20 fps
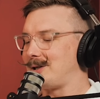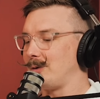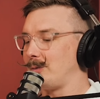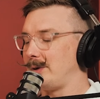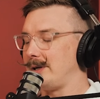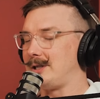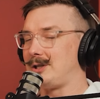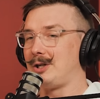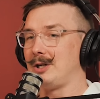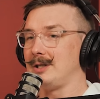sure
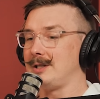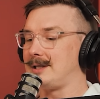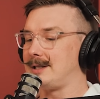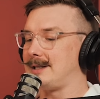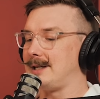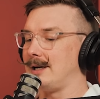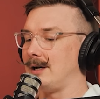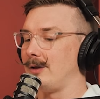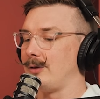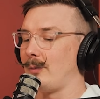
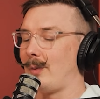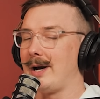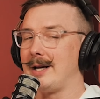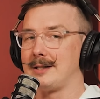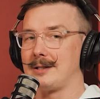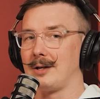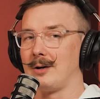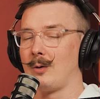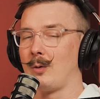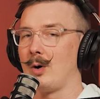the way
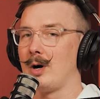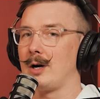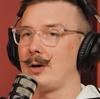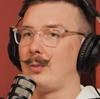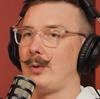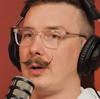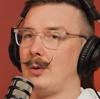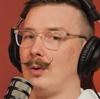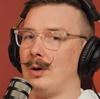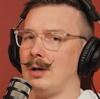it's going to
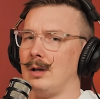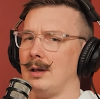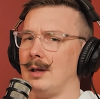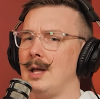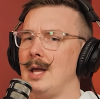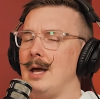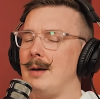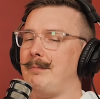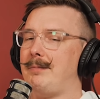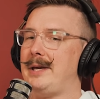work, we
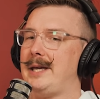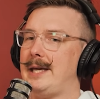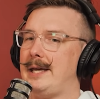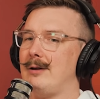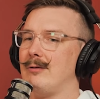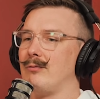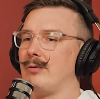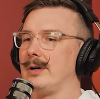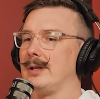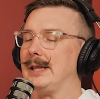will
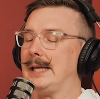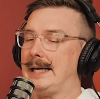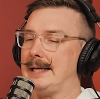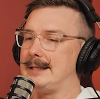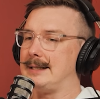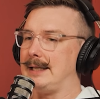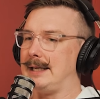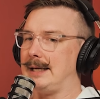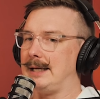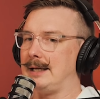be
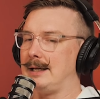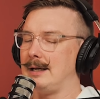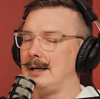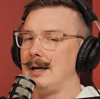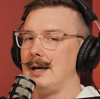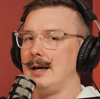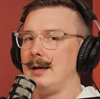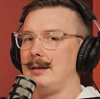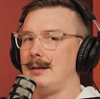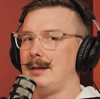releasing
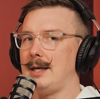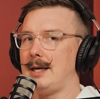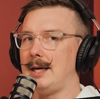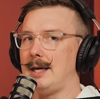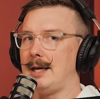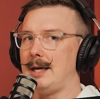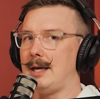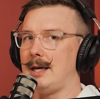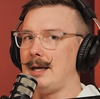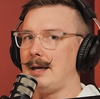
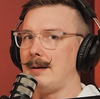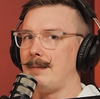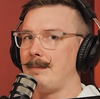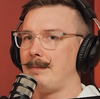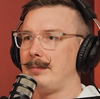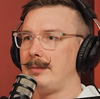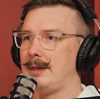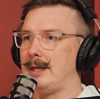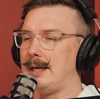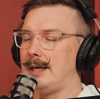the
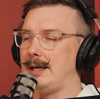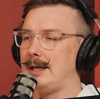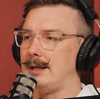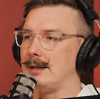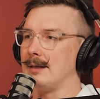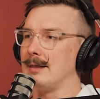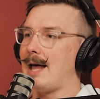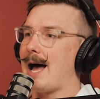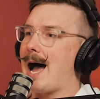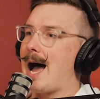
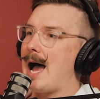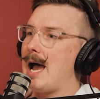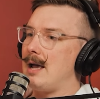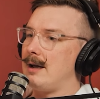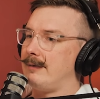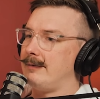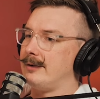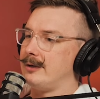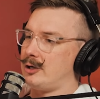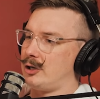
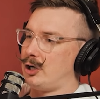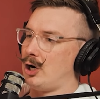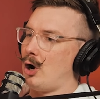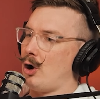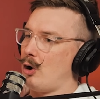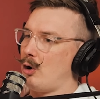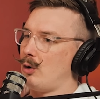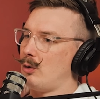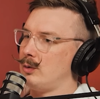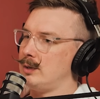live
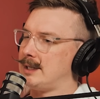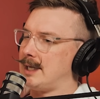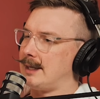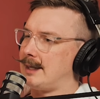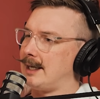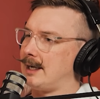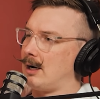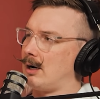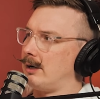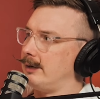shows, I
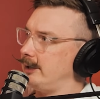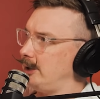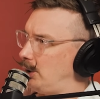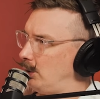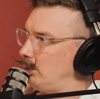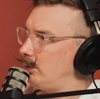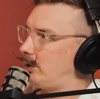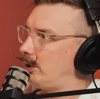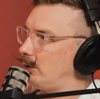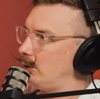think, on
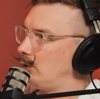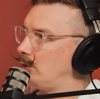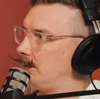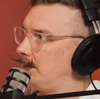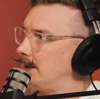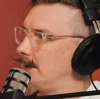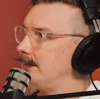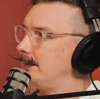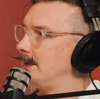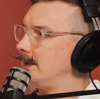
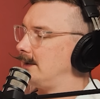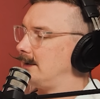YouTube,